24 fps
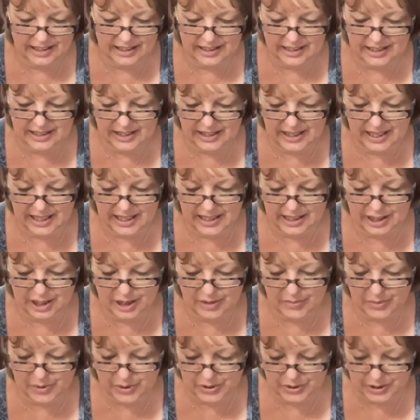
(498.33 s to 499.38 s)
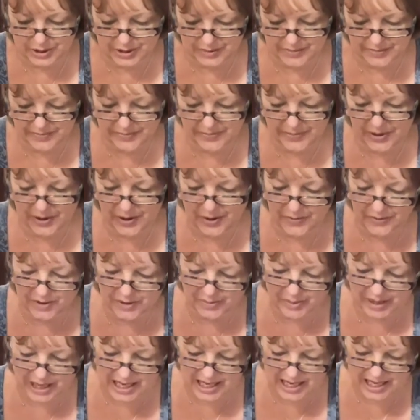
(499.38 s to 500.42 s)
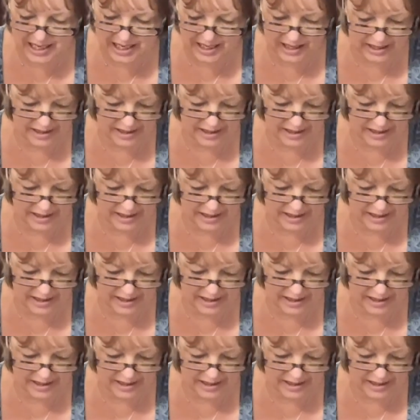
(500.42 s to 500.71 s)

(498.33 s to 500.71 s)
So that's the bottom of the beak,